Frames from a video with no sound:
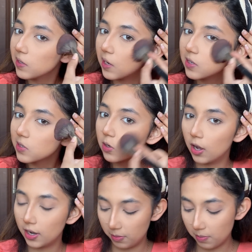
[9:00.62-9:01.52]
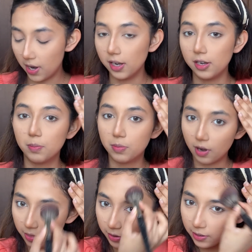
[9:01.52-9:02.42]
I just got in my
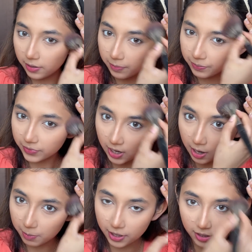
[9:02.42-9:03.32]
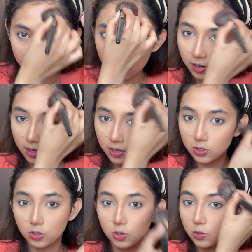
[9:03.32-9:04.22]
brother, Kamran,
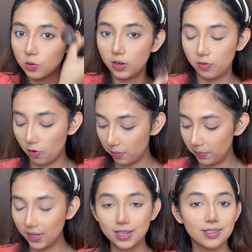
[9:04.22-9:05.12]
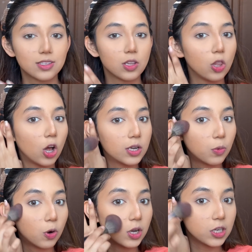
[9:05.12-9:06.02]
to do it for me because it's a lot
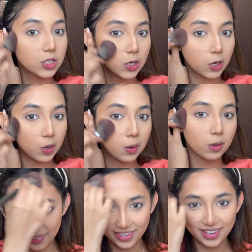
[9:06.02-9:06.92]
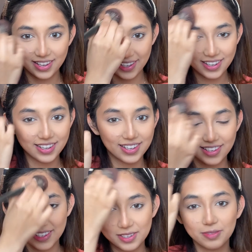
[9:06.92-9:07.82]
more easier. Your next
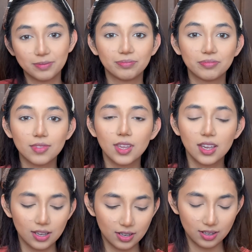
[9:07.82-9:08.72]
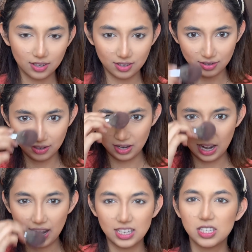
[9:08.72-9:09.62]
assumption is you miss India.
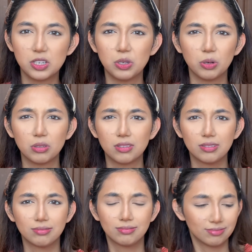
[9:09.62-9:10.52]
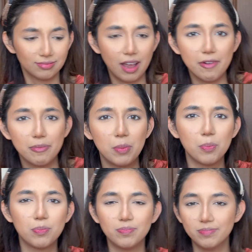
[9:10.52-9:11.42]
I actually don't. I've
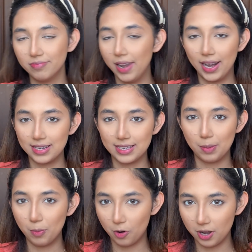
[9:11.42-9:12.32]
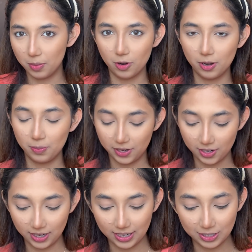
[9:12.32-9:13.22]
been, like I said, born and brought up
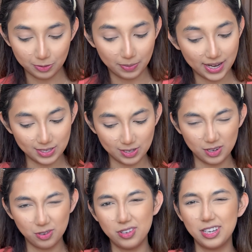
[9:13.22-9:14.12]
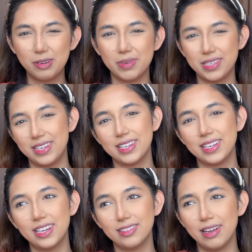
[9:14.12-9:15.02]
here in Dubai, so I don't really miss
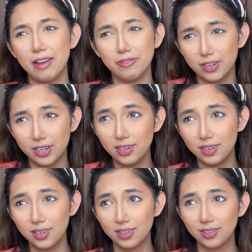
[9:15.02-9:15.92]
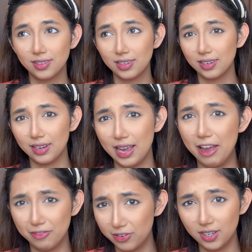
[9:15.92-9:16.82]
India ever.
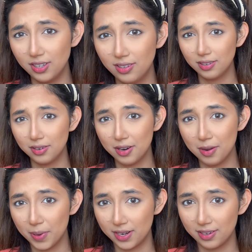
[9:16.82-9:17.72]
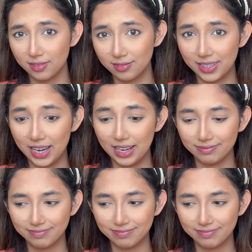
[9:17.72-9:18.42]
But yeah.